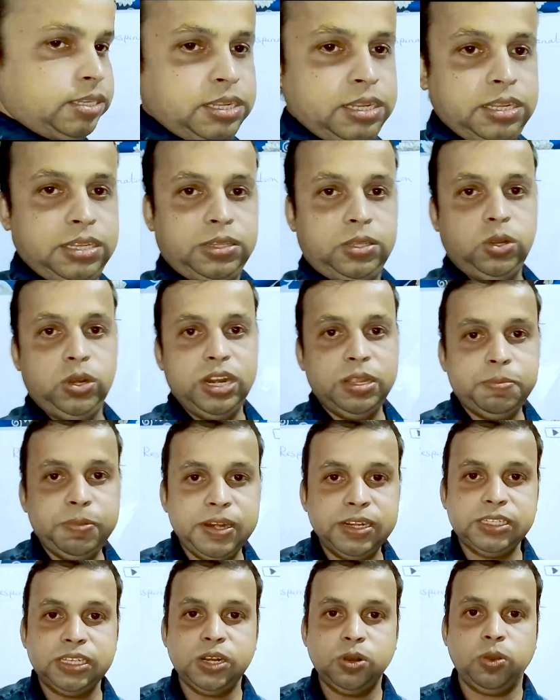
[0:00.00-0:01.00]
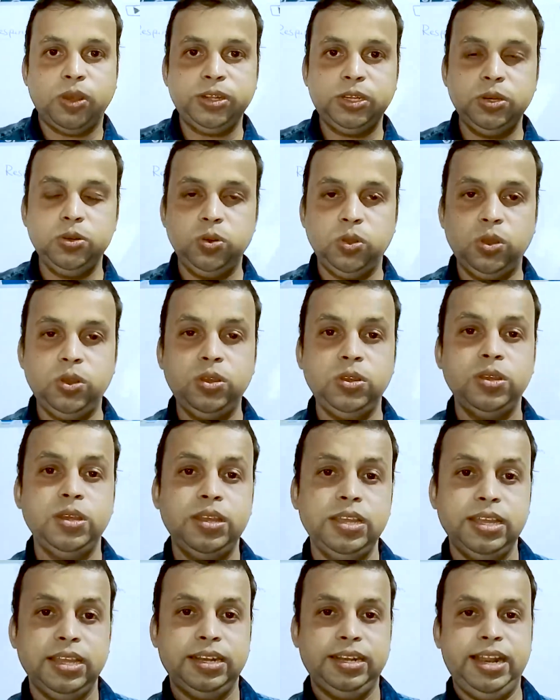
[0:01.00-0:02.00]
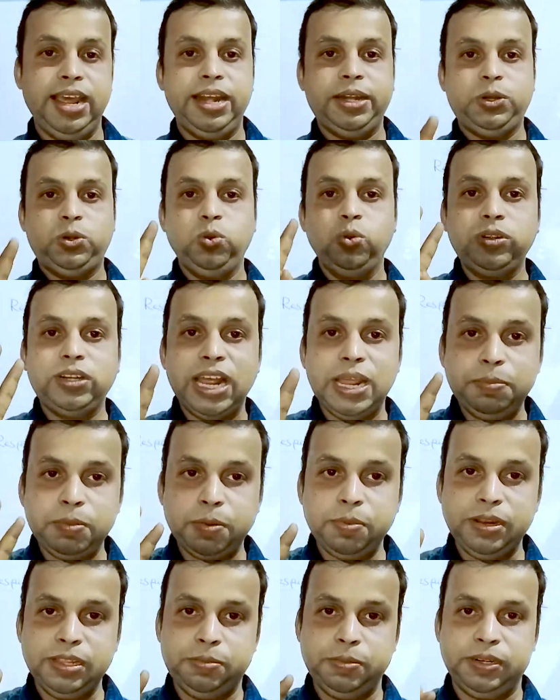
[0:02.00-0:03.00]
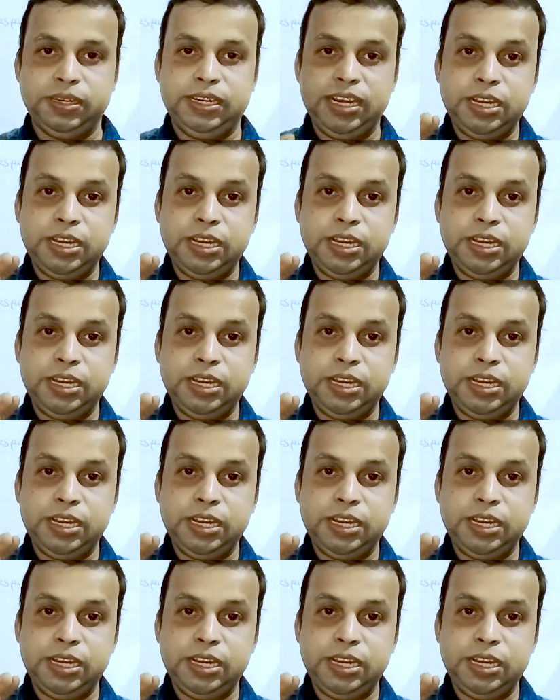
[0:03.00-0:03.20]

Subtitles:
so respiration, what do you know? That two type of respiration.